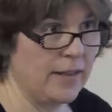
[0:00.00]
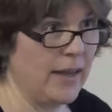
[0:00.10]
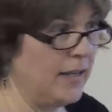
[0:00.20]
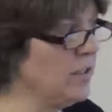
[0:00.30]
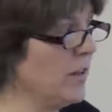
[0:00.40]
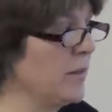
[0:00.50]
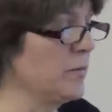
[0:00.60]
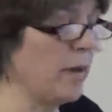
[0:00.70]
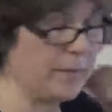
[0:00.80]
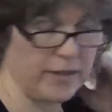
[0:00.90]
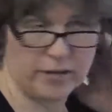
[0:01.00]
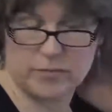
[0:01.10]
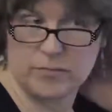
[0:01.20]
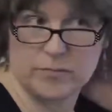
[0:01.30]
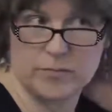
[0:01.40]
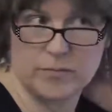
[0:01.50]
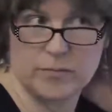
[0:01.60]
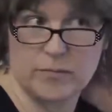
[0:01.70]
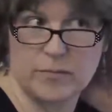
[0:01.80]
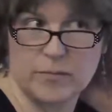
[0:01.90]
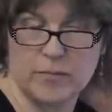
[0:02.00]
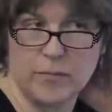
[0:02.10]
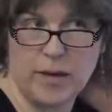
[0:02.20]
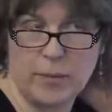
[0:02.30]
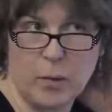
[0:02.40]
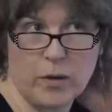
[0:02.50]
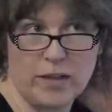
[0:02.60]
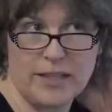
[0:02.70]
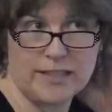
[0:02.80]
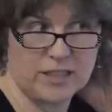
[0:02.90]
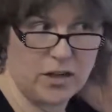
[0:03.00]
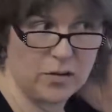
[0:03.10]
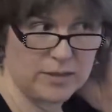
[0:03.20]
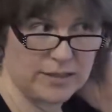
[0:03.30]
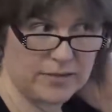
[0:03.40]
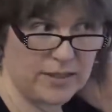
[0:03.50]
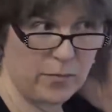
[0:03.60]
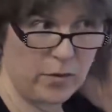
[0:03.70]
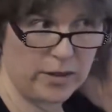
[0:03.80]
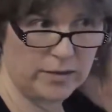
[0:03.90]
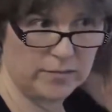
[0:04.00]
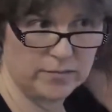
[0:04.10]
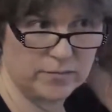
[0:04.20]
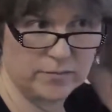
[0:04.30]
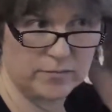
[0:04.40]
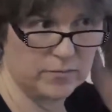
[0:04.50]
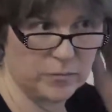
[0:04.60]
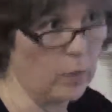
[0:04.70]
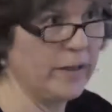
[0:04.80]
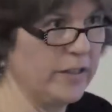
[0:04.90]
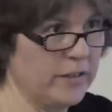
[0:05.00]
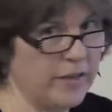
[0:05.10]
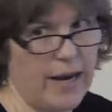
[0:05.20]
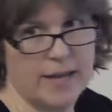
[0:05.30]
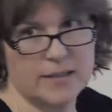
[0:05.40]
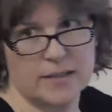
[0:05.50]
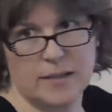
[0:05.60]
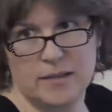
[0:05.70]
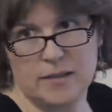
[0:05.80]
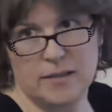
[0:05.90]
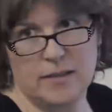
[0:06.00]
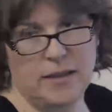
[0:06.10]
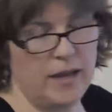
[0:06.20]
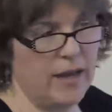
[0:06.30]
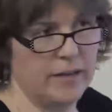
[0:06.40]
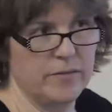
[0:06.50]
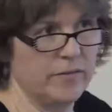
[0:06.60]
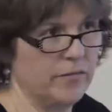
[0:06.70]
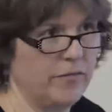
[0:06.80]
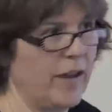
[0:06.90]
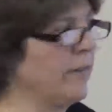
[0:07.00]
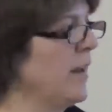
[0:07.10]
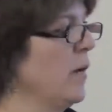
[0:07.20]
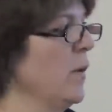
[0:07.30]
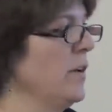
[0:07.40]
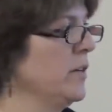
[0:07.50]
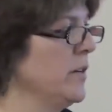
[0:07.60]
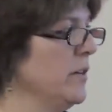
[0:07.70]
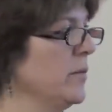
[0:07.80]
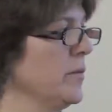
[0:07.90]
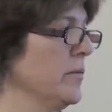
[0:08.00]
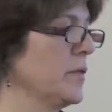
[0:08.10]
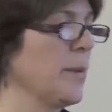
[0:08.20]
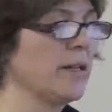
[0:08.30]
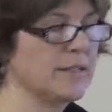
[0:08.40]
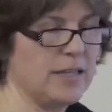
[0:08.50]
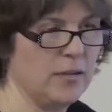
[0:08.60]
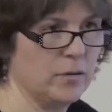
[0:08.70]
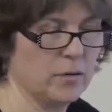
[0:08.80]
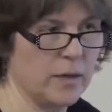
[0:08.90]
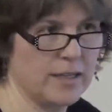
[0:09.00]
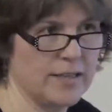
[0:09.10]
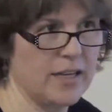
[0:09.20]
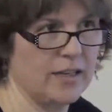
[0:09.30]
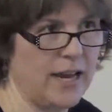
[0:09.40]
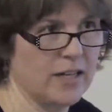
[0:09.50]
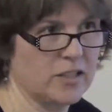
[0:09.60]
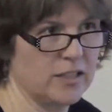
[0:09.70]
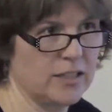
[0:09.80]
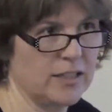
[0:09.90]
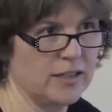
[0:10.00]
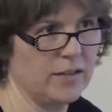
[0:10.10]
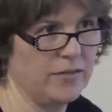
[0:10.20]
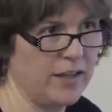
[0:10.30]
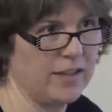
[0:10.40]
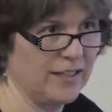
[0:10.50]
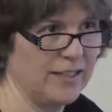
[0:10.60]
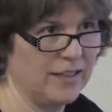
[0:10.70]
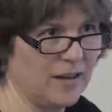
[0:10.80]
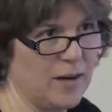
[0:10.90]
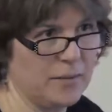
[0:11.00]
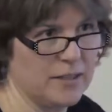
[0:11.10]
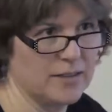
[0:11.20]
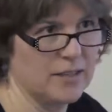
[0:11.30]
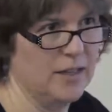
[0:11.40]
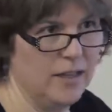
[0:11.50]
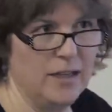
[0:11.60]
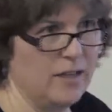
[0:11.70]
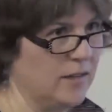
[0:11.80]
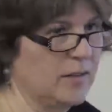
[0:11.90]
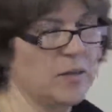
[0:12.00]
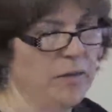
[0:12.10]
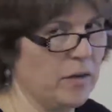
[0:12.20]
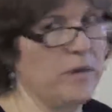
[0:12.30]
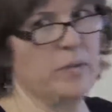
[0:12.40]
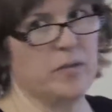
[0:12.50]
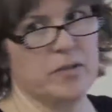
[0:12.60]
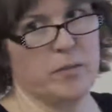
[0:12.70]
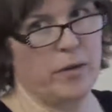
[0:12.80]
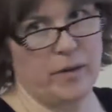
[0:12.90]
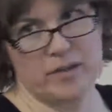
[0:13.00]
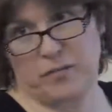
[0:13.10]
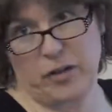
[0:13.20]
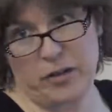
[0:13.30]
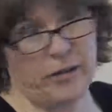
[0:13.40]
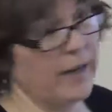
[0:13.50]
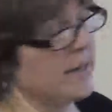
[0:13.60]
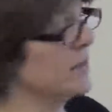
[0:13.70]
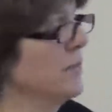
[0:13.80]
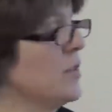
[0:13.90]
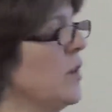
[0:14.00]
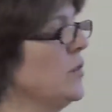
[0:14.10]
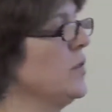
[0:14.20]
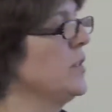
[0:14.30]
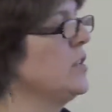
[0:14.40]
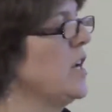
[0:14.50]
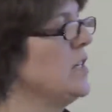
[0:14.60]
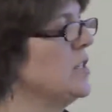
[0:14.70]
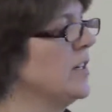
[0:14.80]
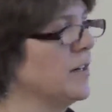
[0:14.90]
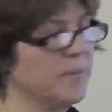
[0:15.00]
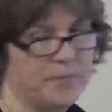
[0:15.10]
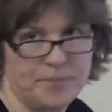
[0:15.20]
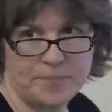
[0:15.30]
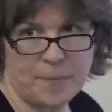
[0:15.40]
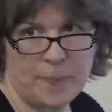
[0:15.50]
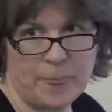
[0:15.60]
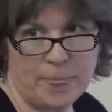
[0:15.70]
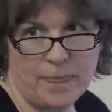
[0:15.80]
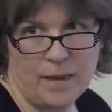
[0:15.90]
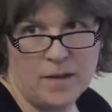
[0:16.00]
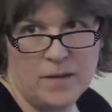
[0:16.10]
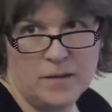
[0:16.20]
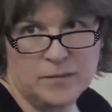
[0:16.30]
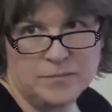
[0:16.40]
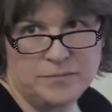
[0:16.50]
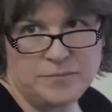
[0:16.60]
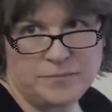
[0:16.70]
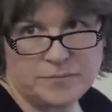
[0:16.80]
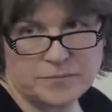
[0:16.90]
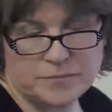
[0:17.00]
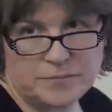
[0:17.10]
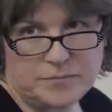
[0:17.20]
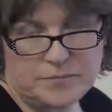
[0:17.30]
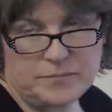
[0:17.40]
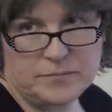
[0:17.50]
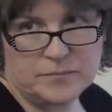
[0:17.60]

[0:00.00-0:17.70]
and that, that might be an important thing to know, is if someone broke into your desk and found out what your eResponse keyword was, they could actually, if they could get into OPTIS, submit a reimbursement request for you, I guess. So you can change it here. You actually, when you give the